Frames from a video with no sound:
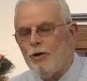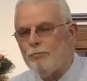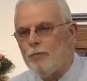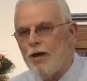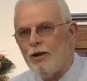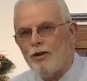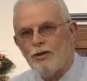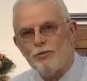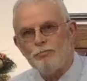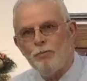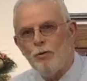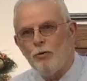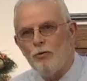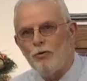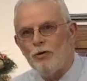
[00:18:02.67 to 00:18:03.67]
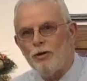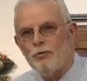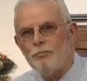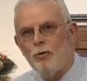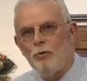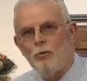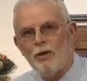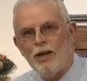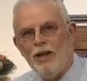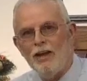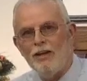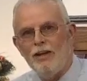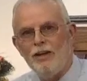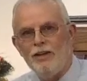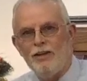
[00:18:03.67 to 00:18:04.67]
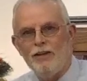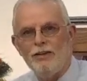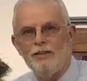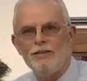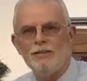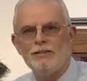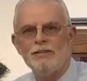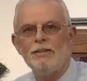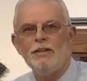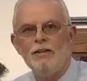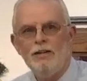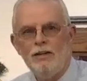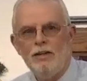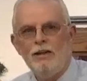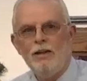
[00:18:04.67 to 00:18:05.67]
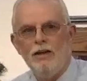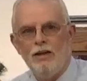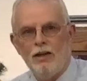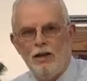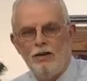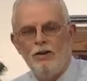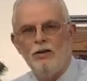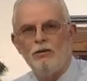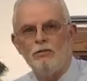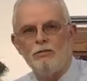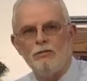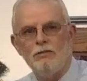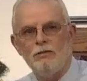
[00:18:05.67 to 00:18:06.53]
about as poor as poor can get. I know.